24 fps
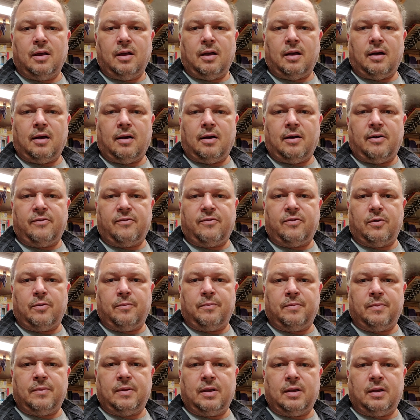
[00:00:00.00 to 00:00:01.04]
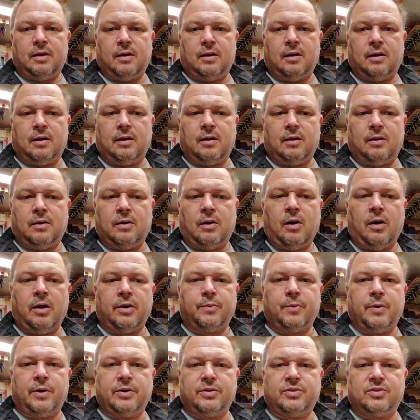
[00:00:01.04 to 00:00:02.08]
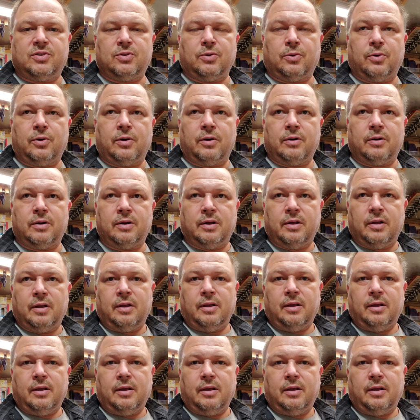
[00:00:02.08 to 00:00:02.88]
from the hardware store.